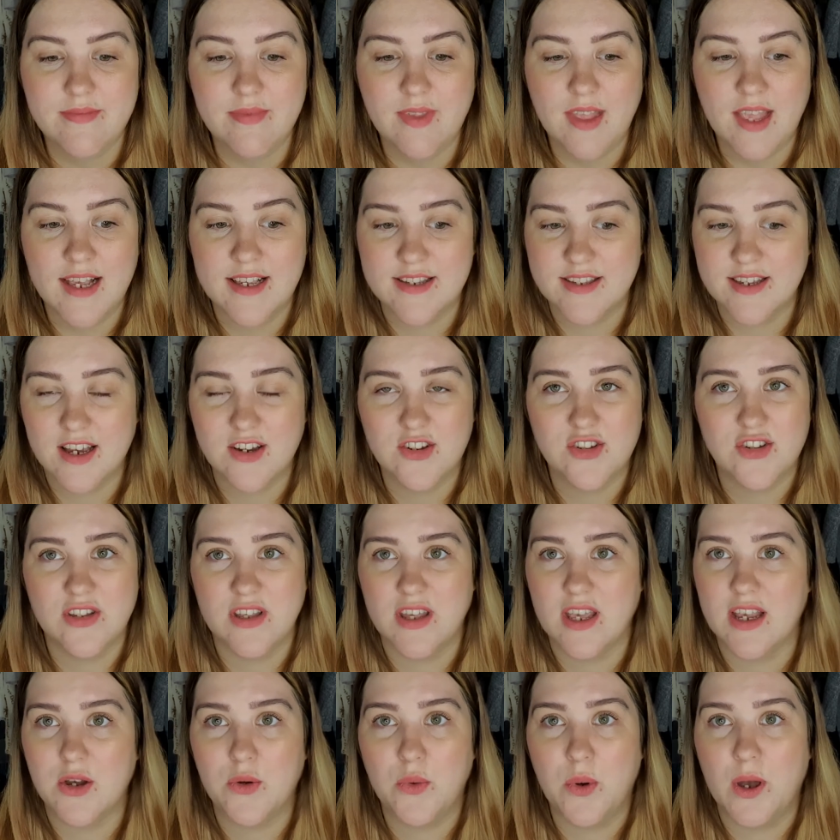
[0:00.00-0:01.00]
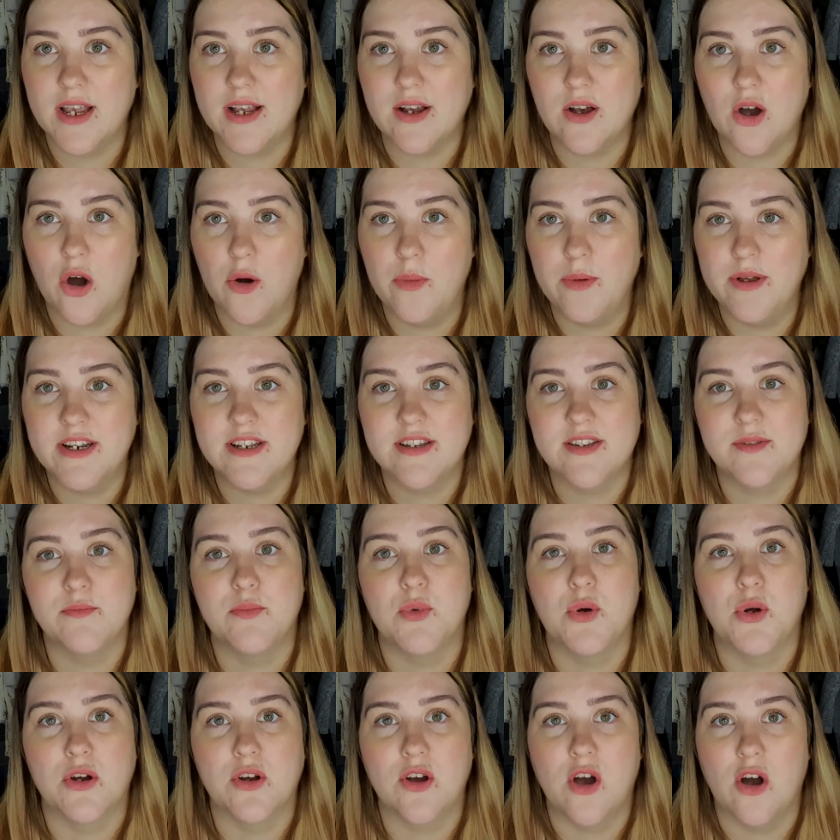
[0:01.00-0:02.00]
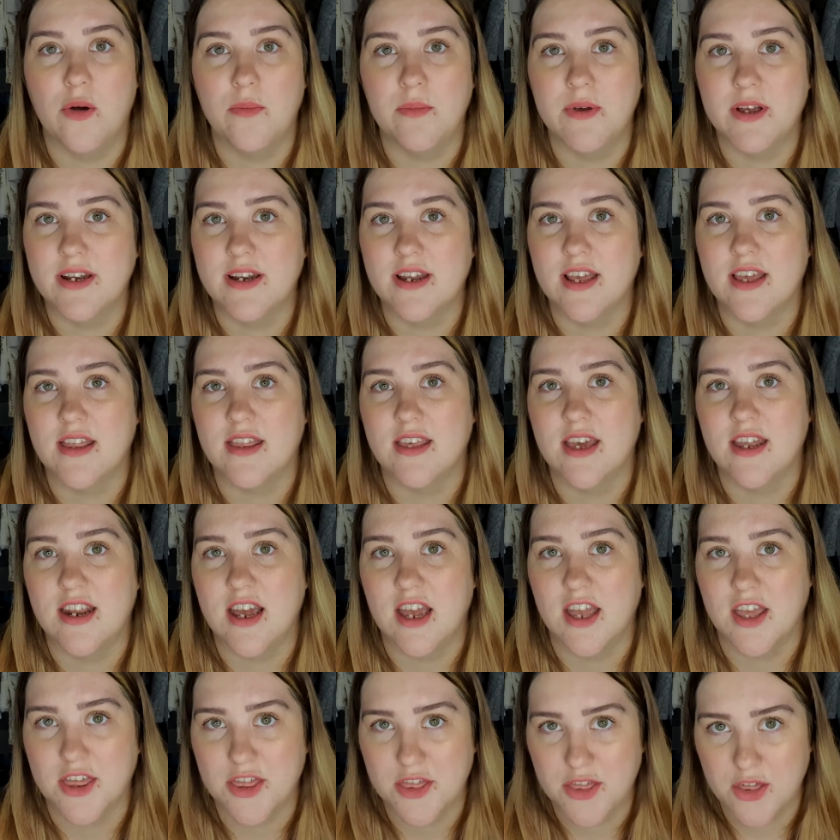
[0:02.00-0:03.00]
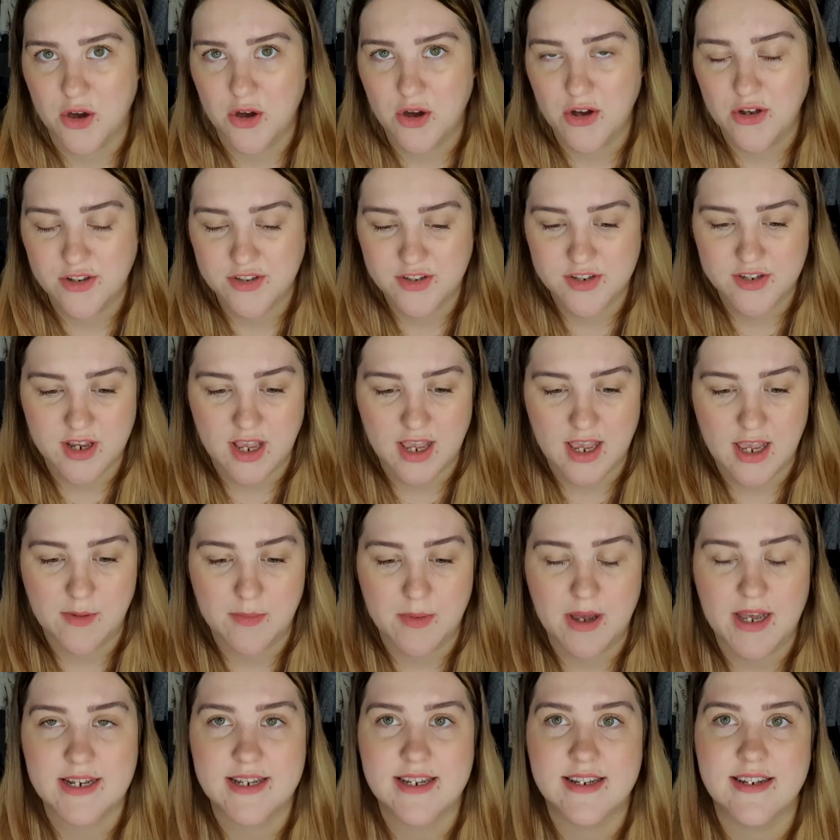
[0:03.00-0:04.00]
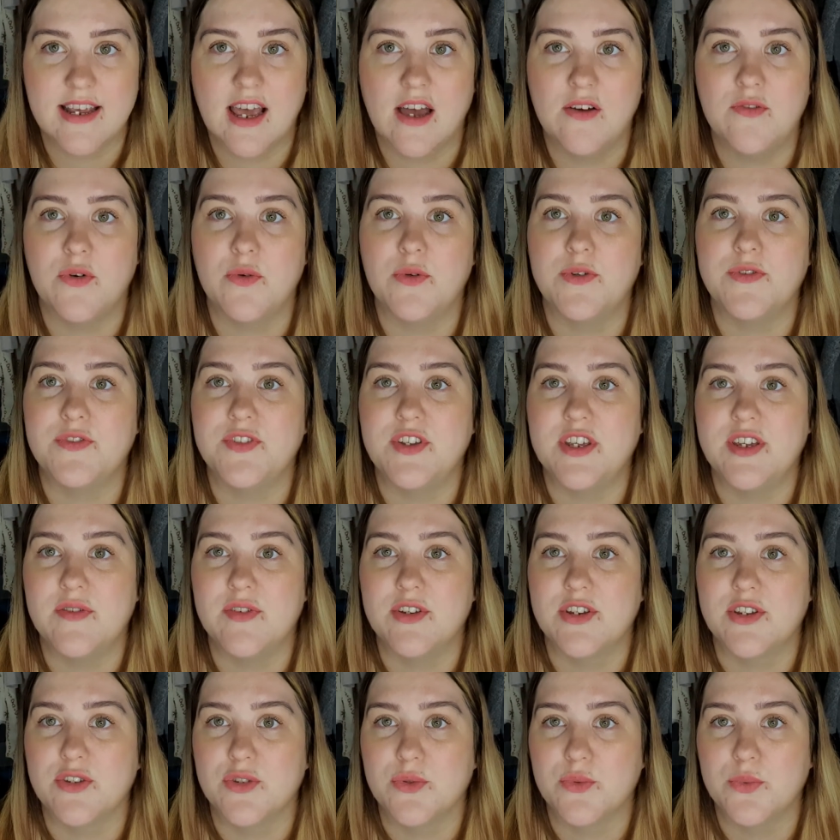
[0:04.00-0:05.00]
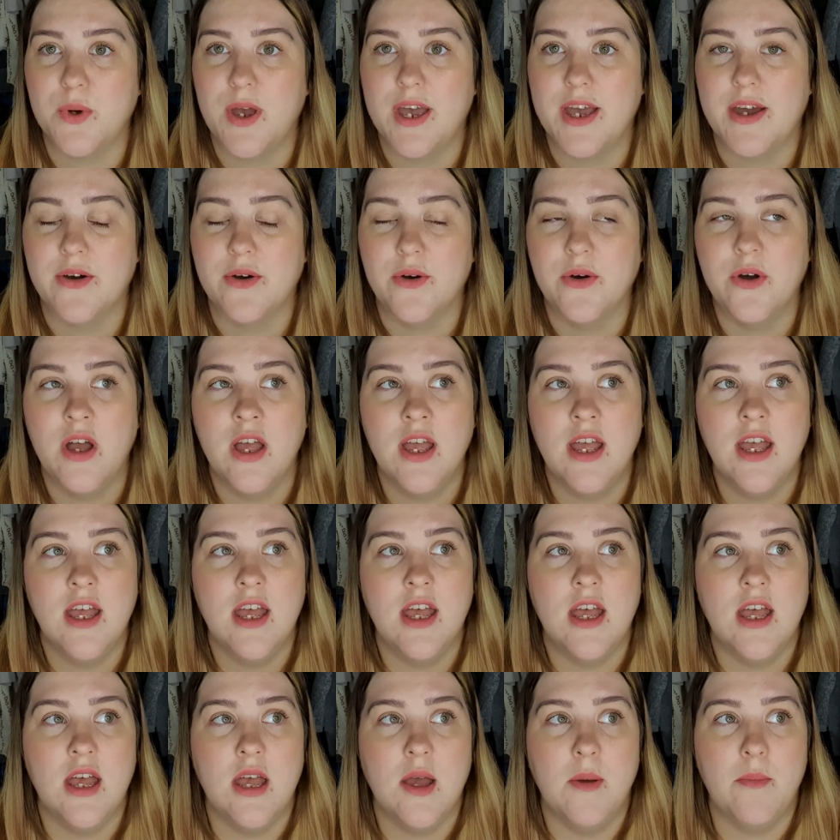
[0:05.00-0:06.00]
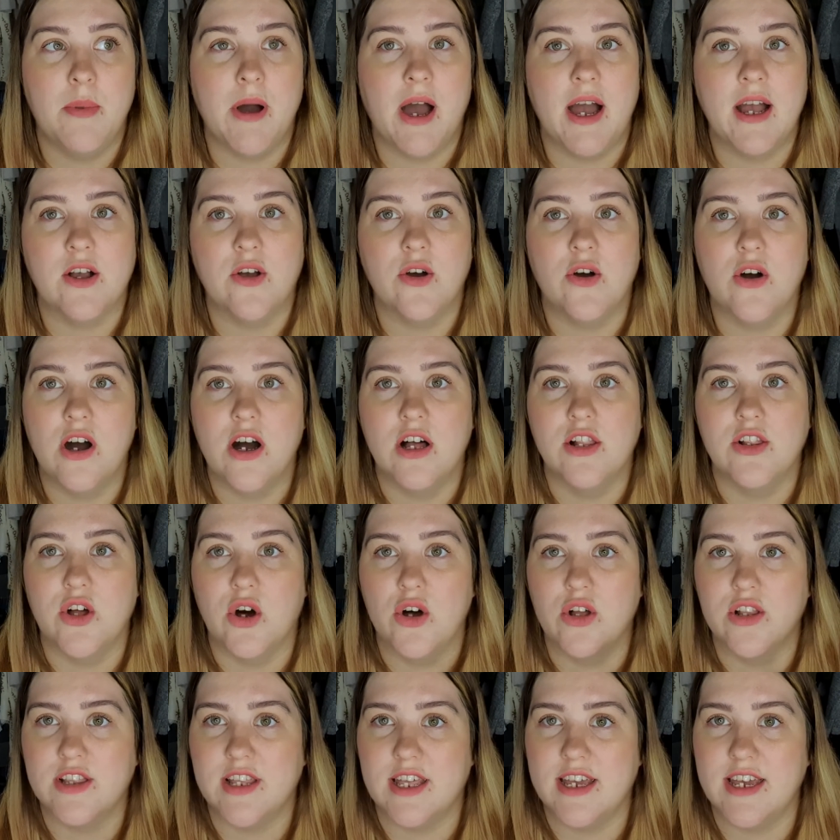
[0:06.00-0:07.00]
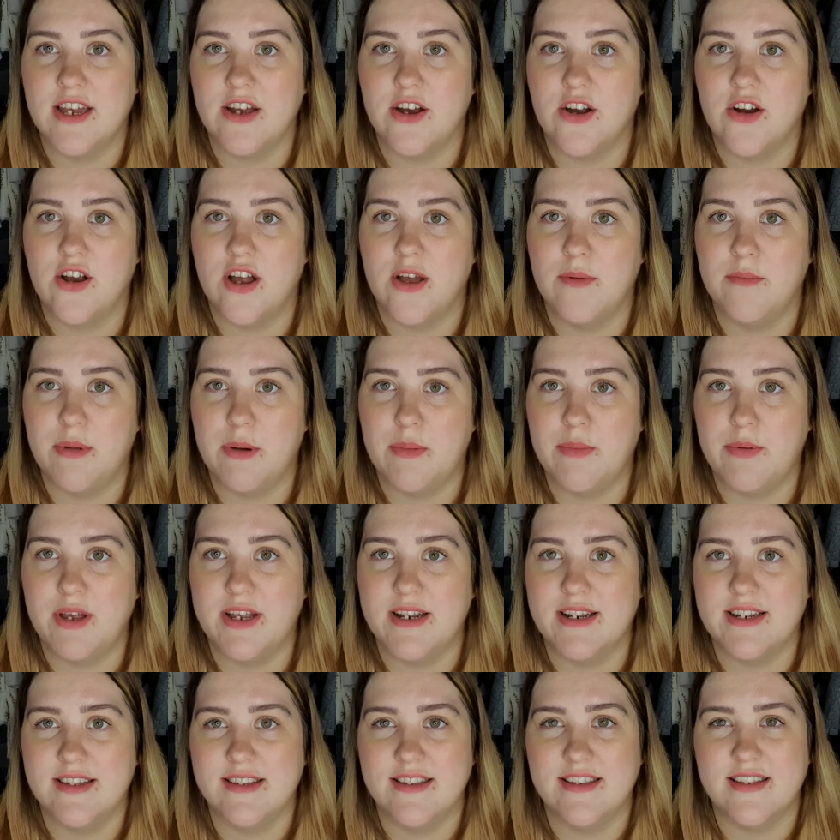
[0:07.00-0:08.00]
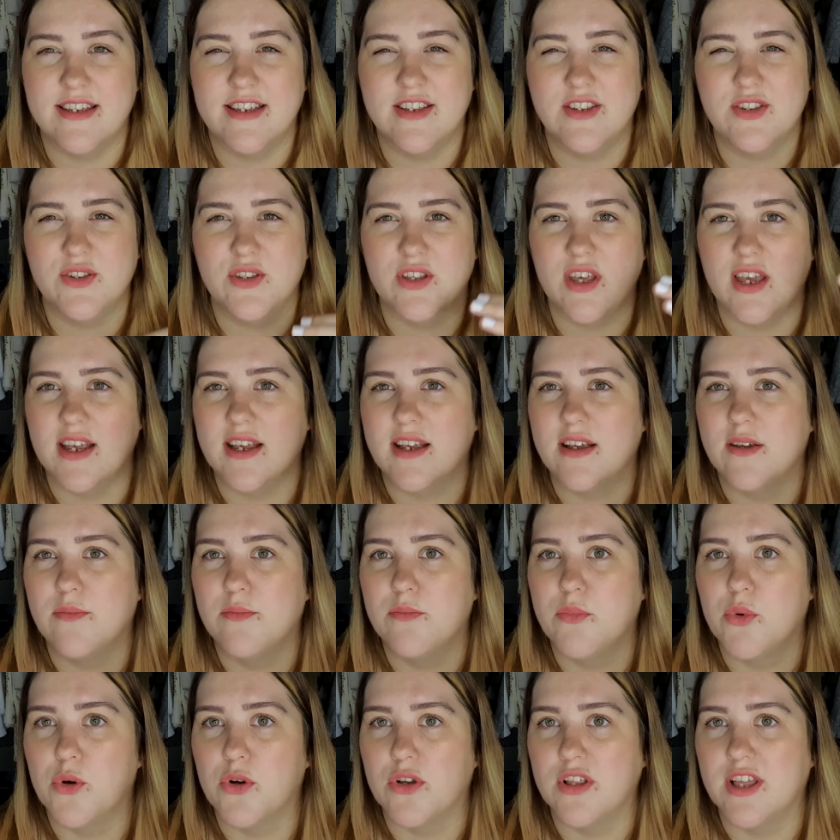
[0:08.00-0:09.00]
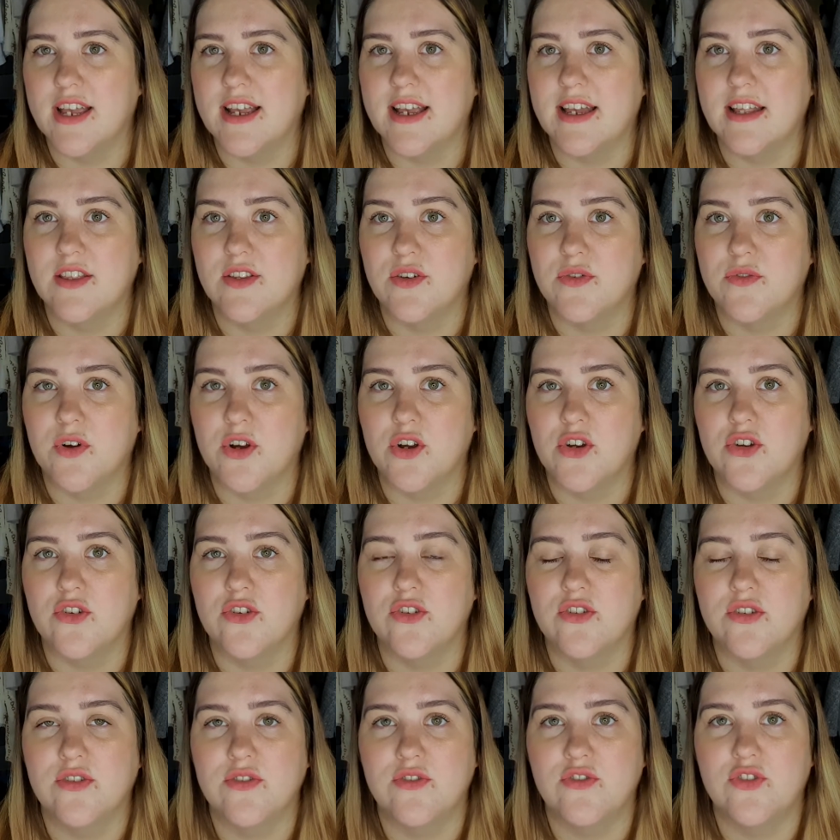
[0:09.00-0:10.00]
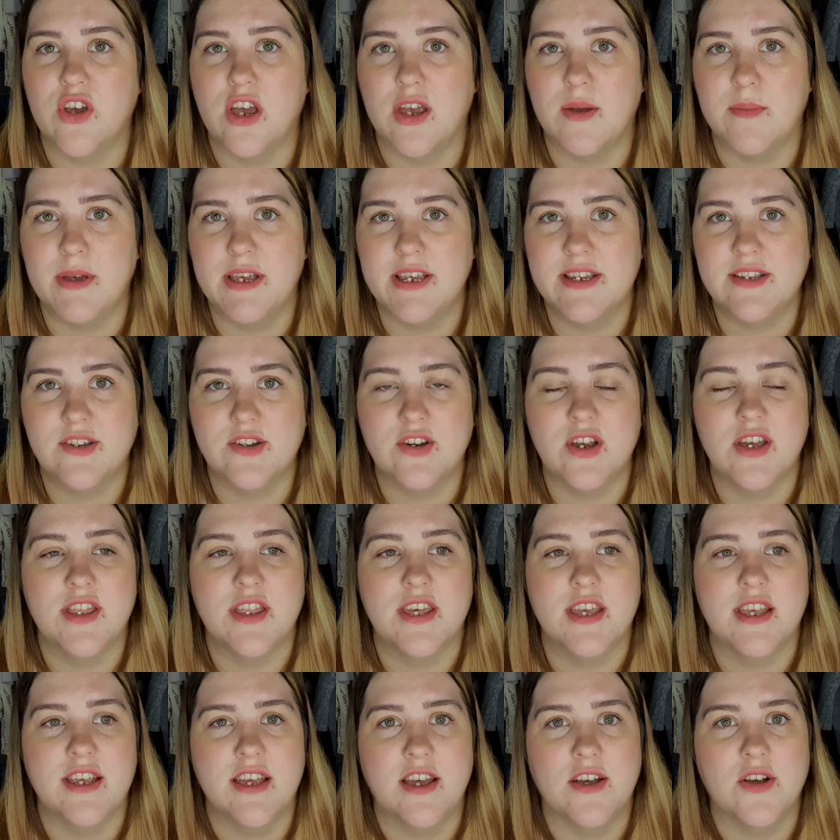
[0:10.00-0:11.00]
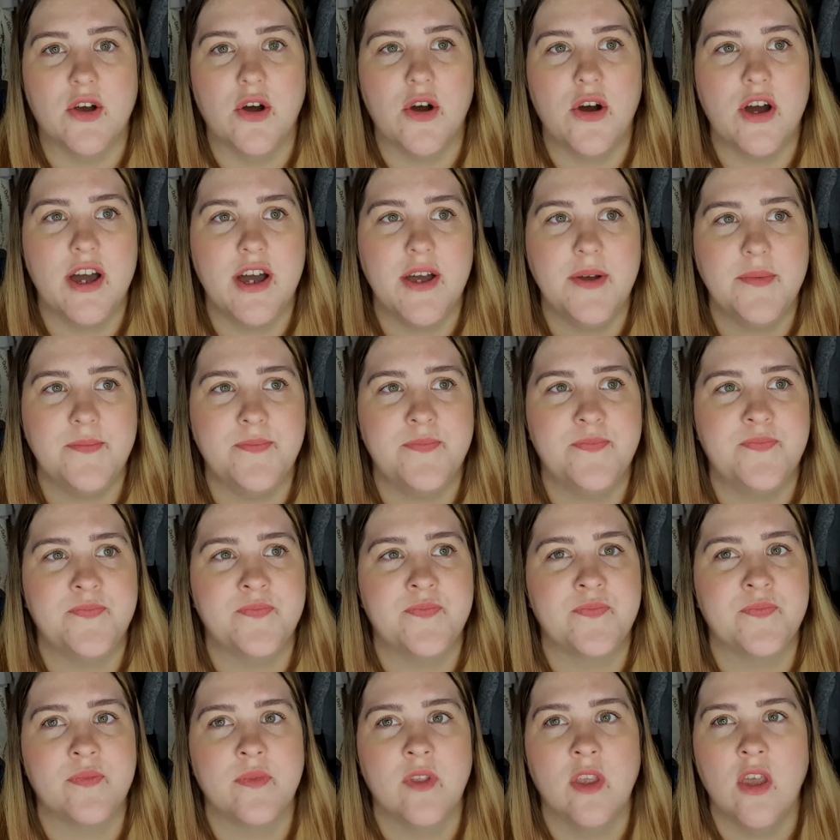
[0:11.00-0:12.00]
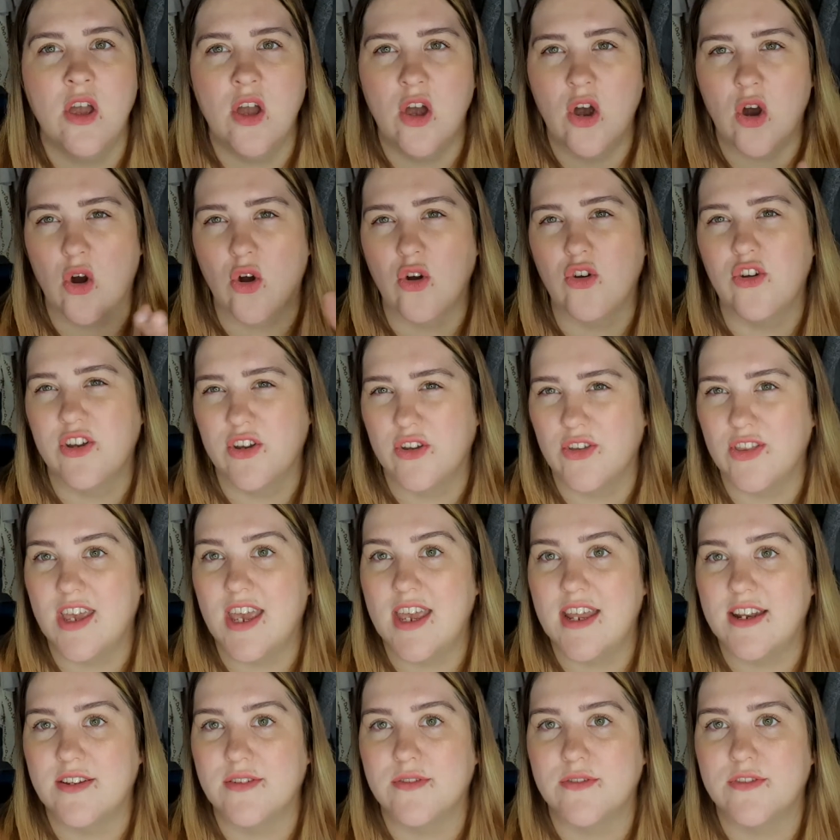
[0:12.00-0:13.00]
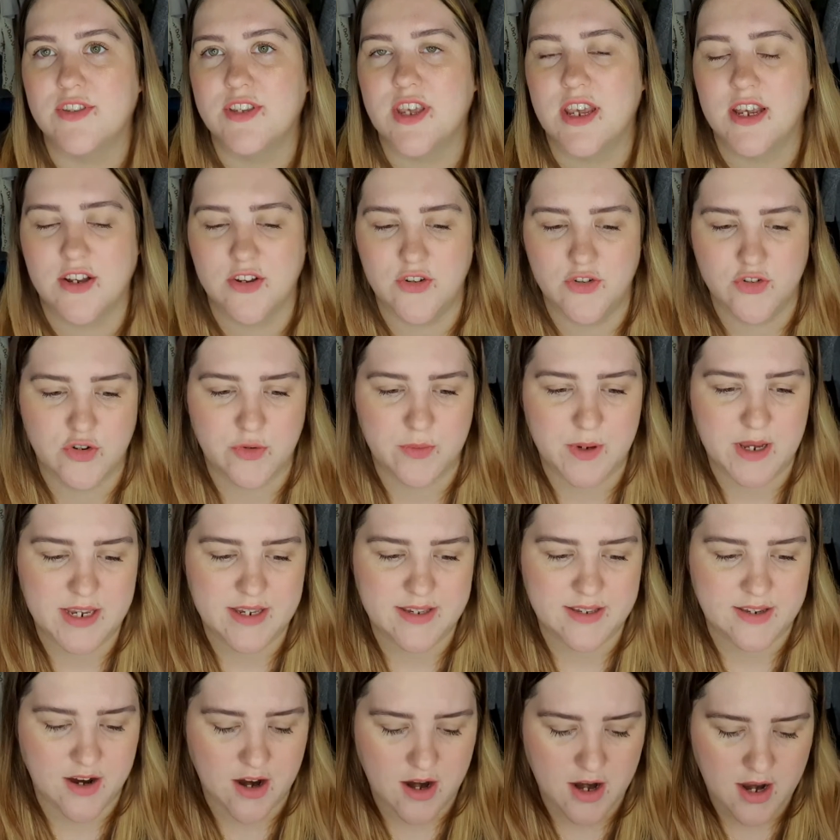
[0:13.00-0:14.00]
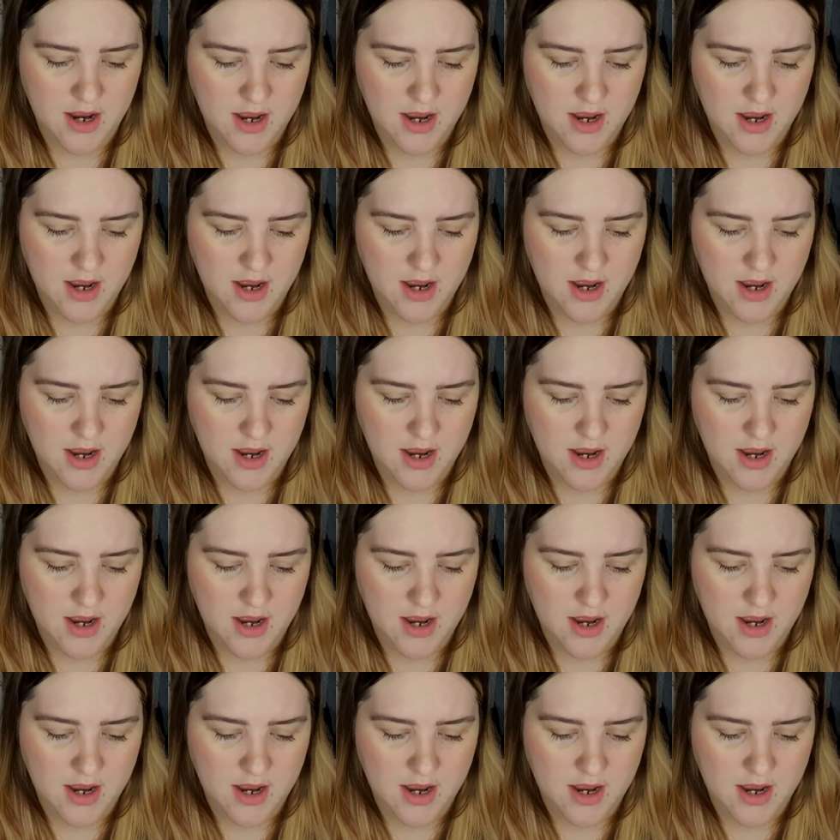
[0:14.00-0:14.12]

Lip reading: It's actually like quite common. It's more common than I thought. I did have it with David as well, but I got a lot later in my pregnancy, so like more like in the 3rd trimester I think I got it, or near the end of the 2nd trimester.